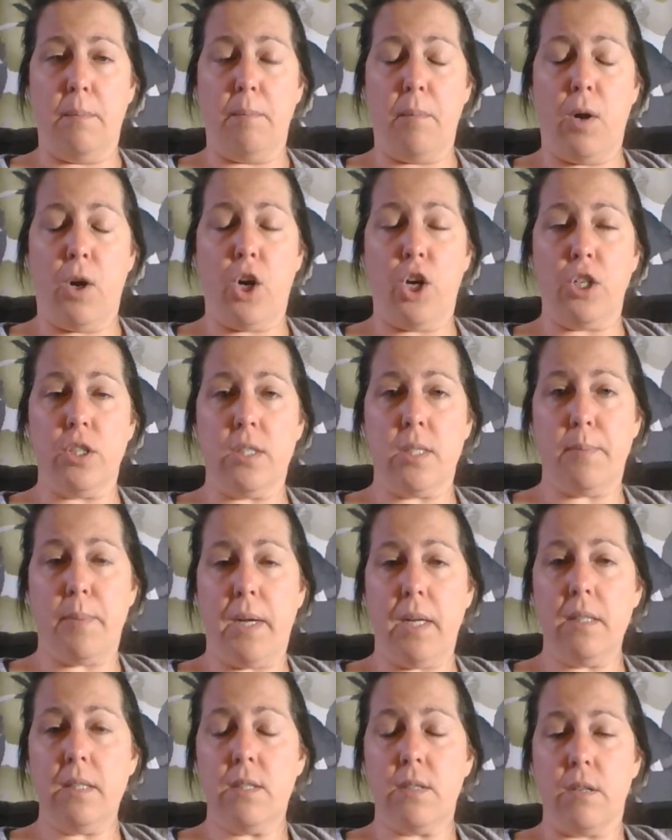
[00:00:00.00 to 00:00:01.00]
hard
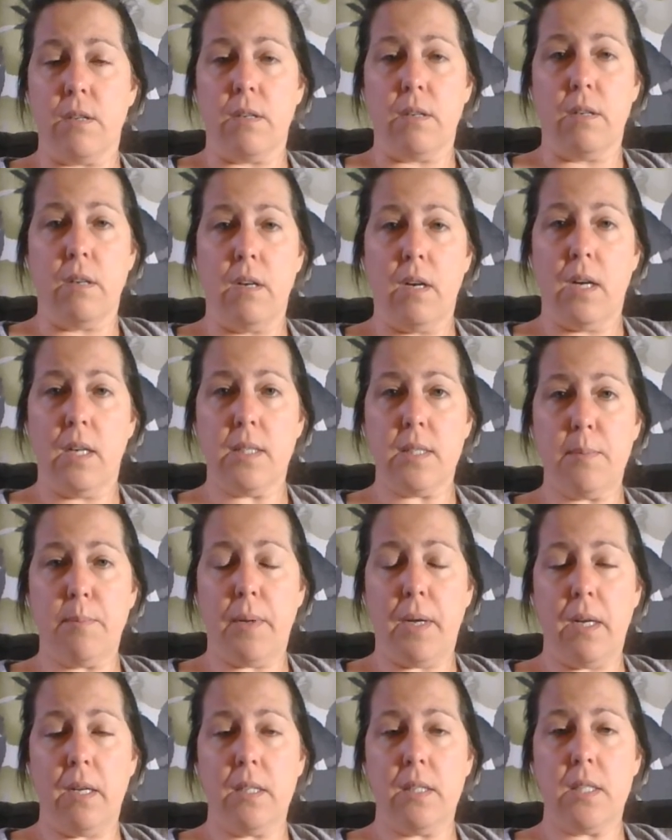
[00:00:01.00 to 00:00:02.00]
spots or hot
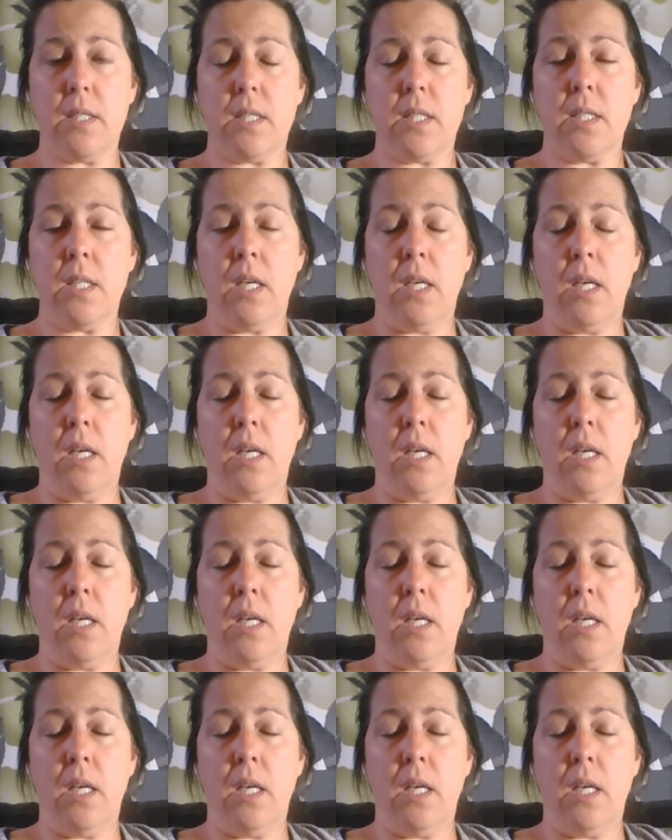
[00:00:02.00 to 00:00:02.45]
spots?